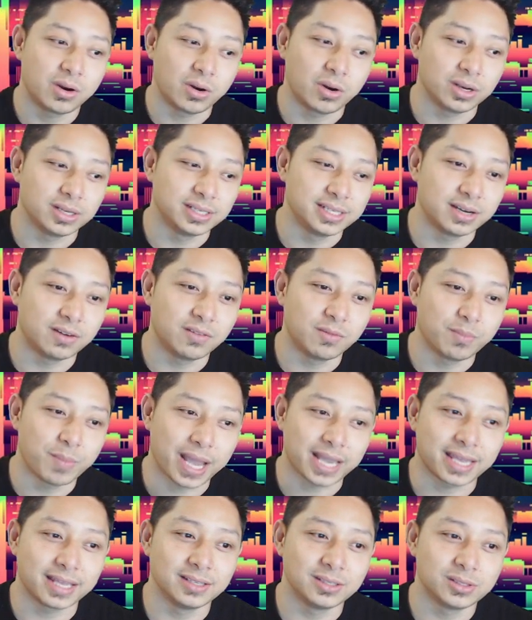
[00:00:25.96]
delve
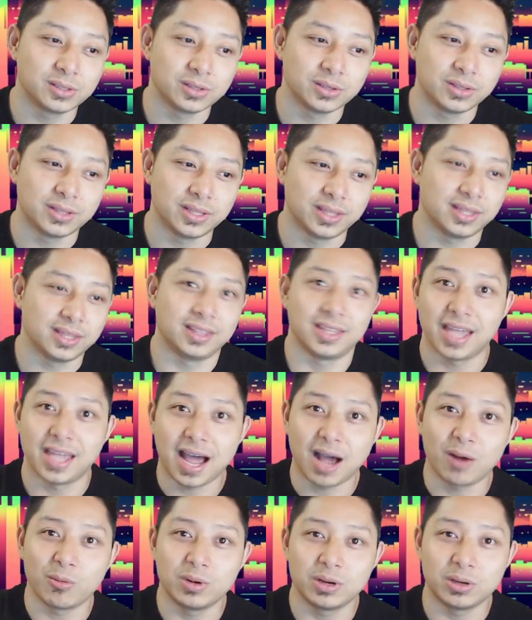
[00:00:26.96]
back into the
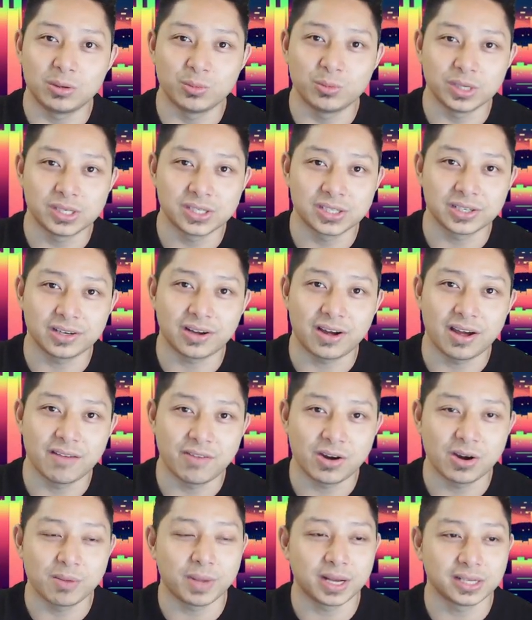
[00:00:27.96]
art world, which I
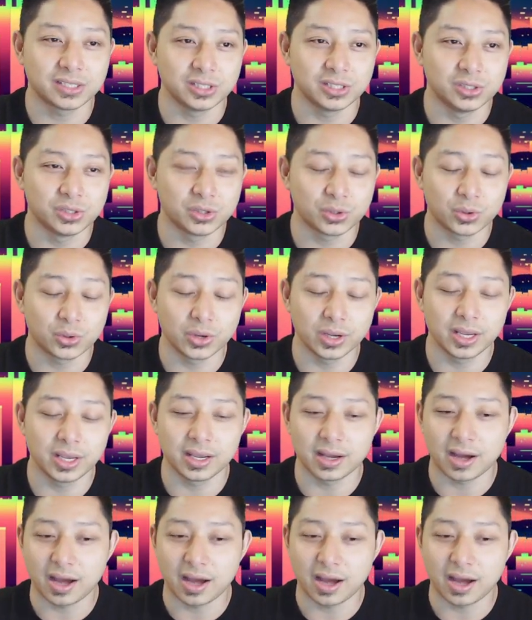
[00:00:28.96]
very much enjoy.